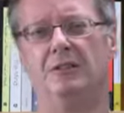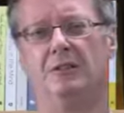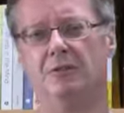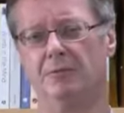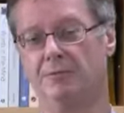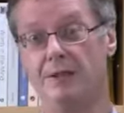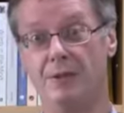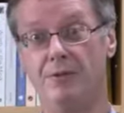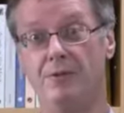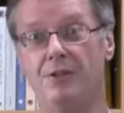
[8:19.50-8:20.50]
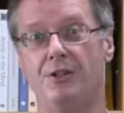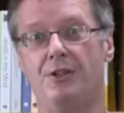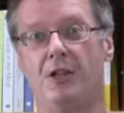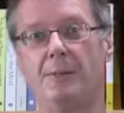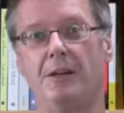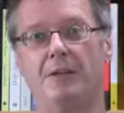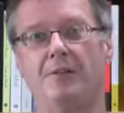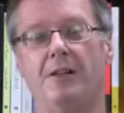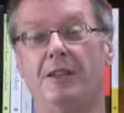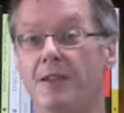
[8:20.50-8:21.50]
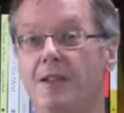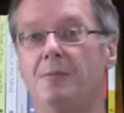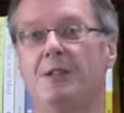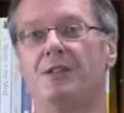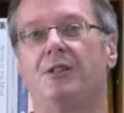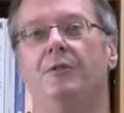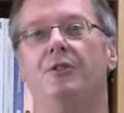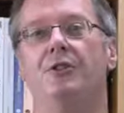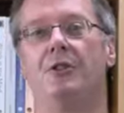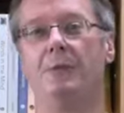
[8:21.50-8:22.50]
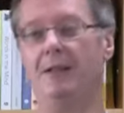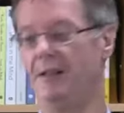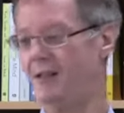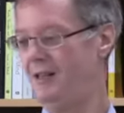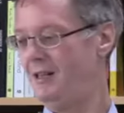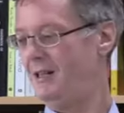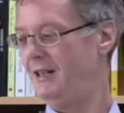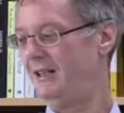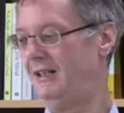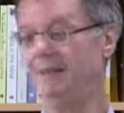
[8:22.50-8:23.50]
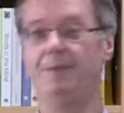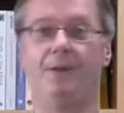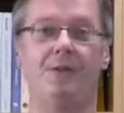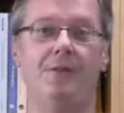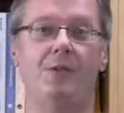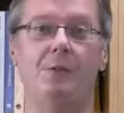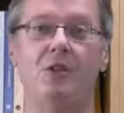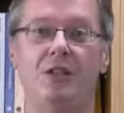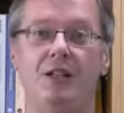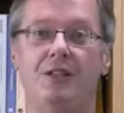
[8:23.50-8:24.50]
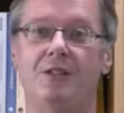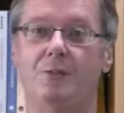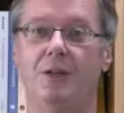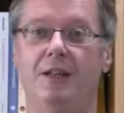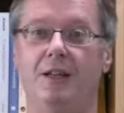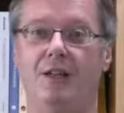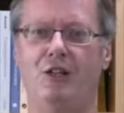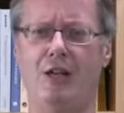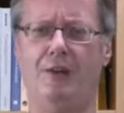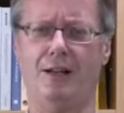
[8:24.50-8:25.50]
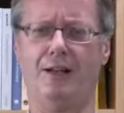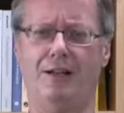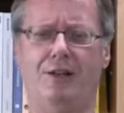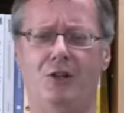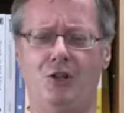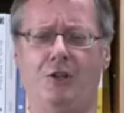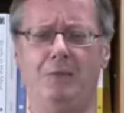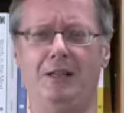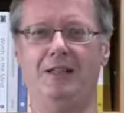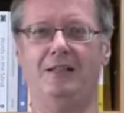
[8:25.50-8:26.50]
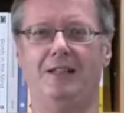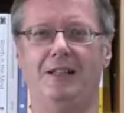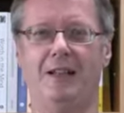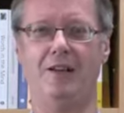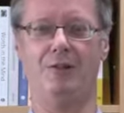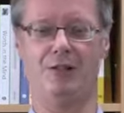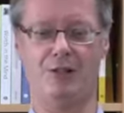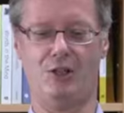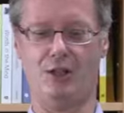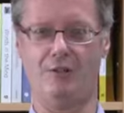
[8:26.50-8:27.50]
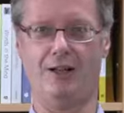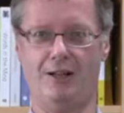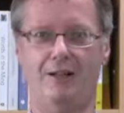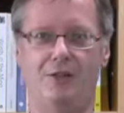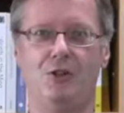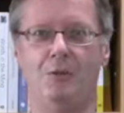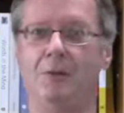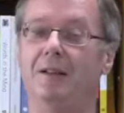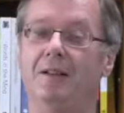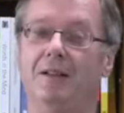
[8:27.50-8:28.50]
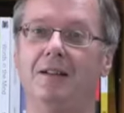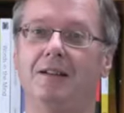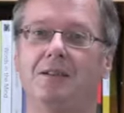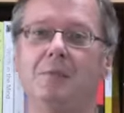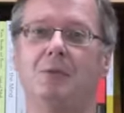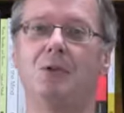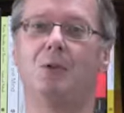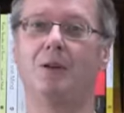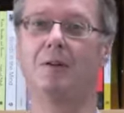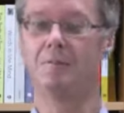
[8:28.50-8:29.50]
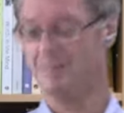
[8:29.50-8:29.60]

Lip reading: or read news in German, or I think to myself in German. And if a machine isn't working, I shout at it in German. I get angry and I shout at it in German, and it seems to work.